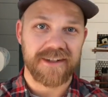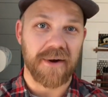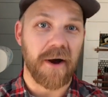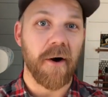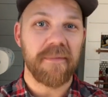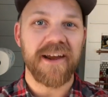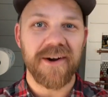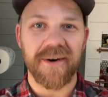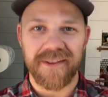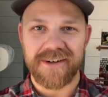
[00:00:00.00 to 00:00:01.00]
so I hope they
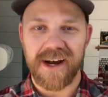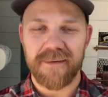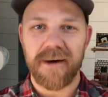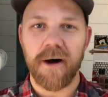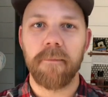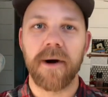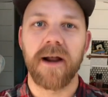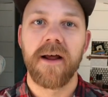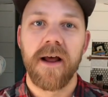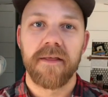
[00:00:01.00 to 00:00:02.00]
know what they're talking about, but